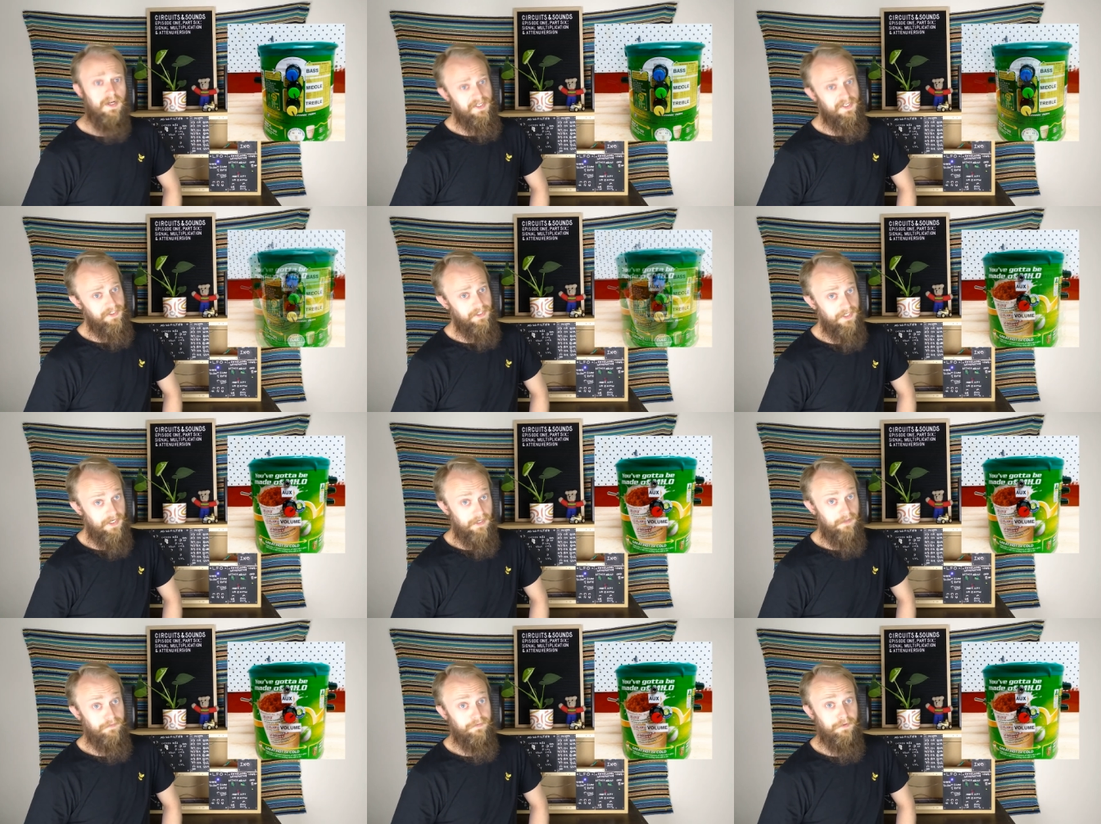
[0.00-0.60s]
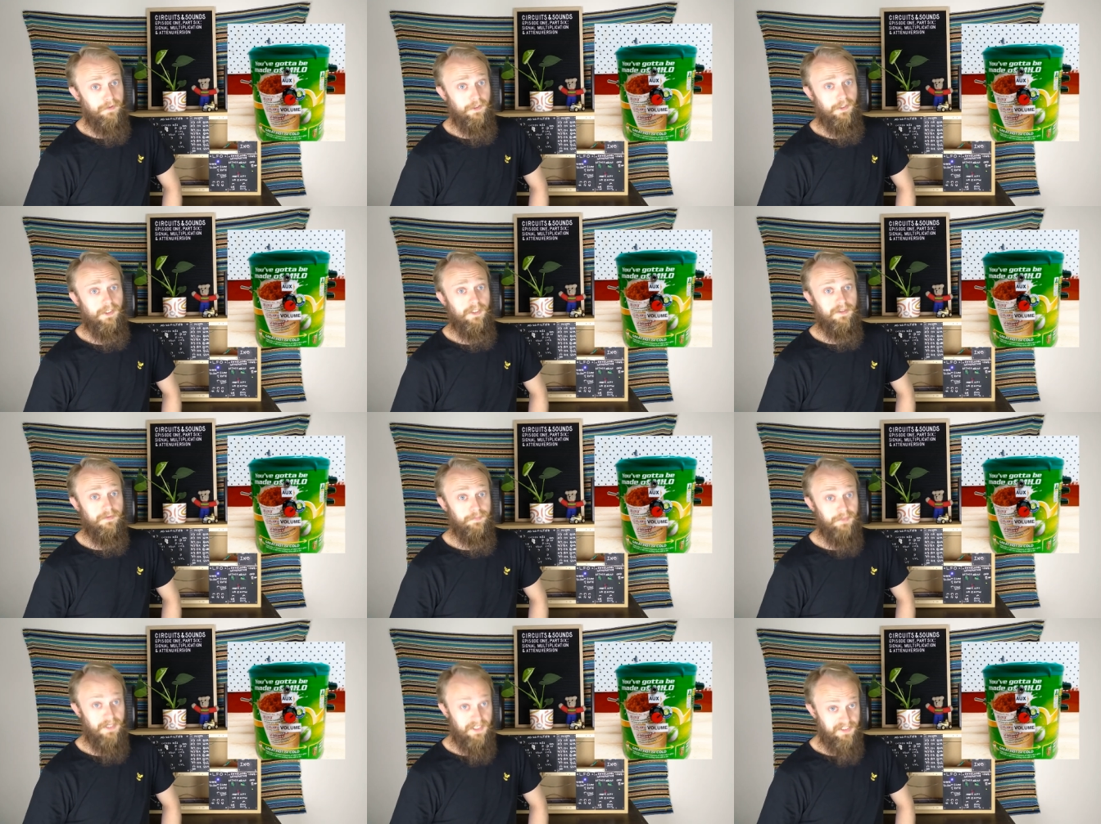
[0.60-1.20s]
Busted out for only
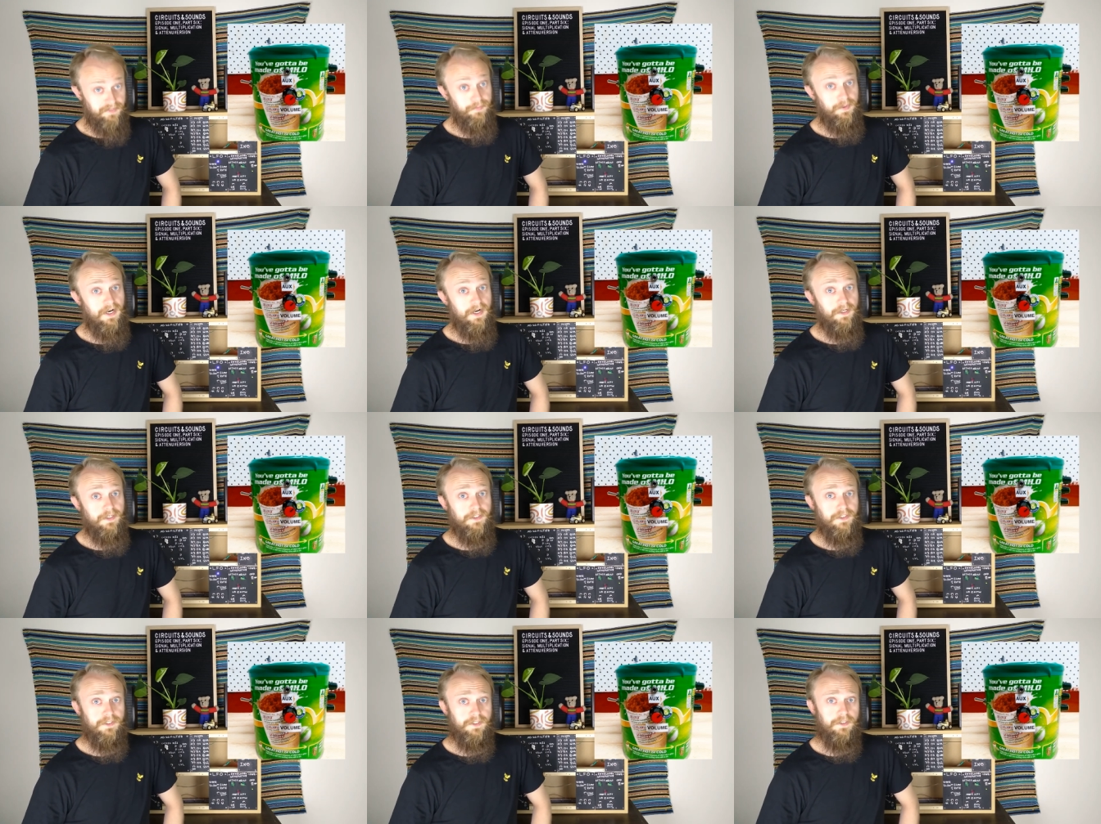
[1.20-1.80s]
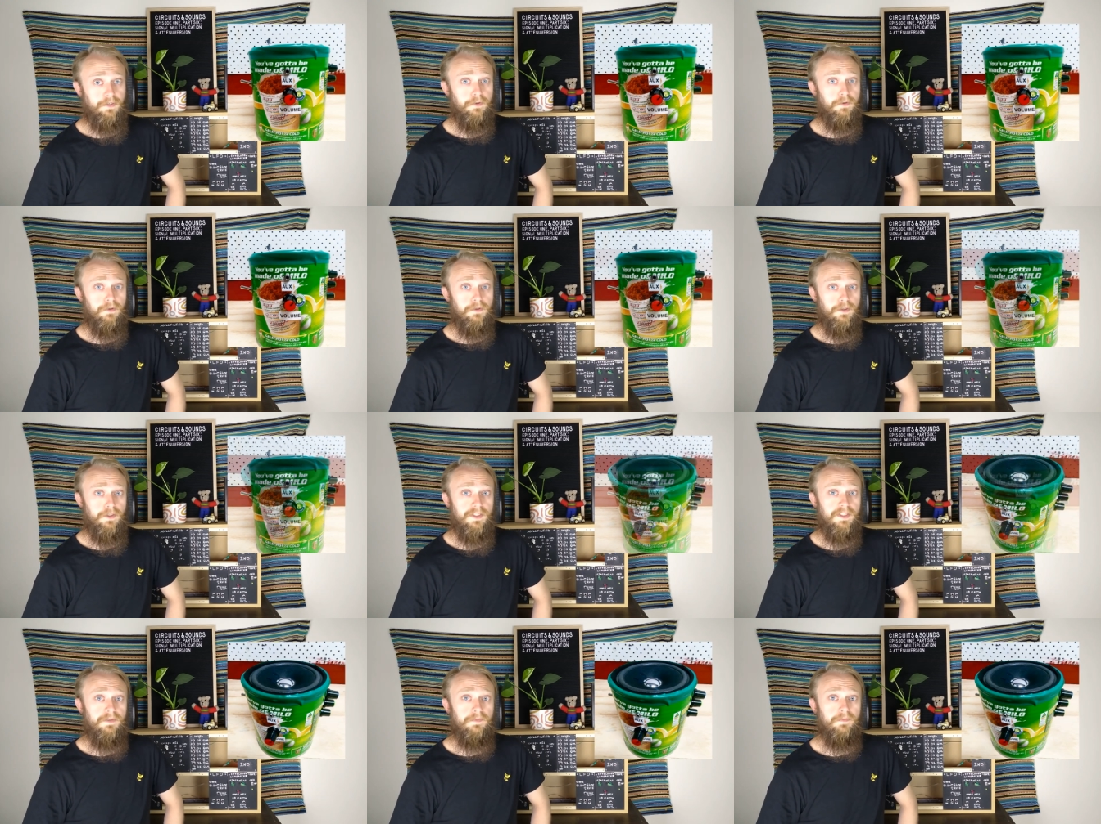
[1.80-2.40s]
the best parties, of
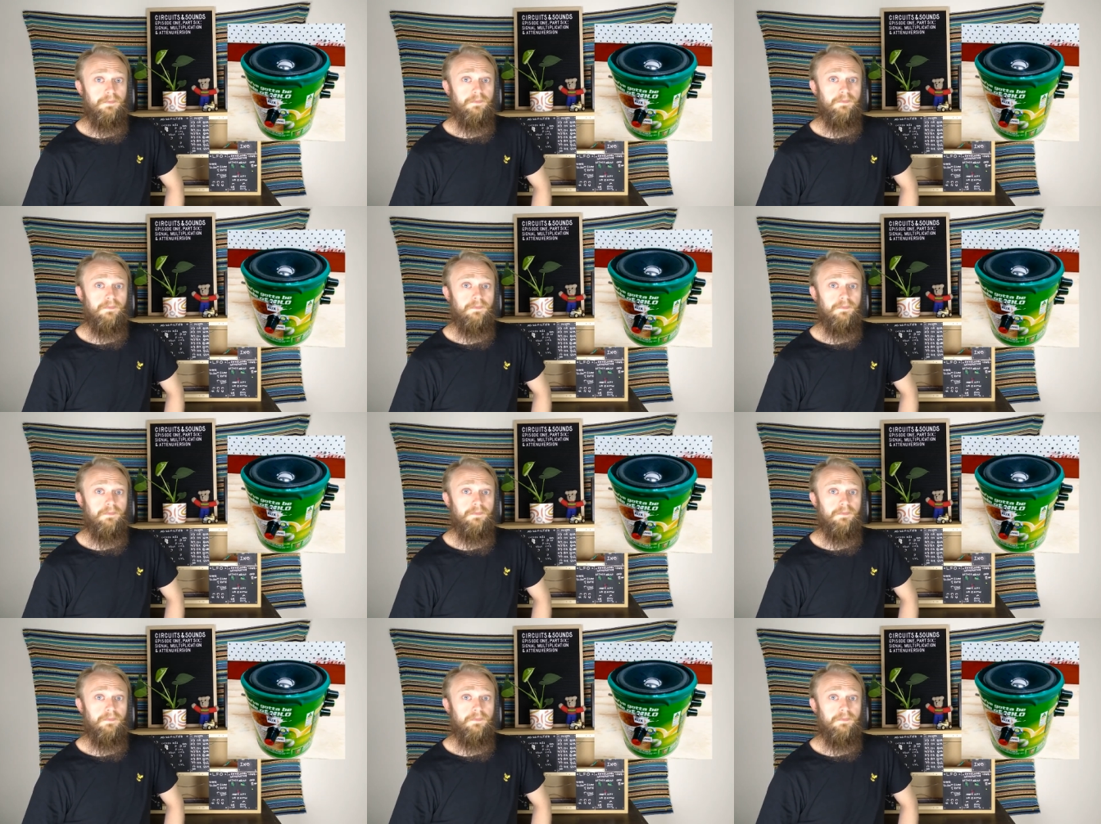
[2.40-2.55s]
course.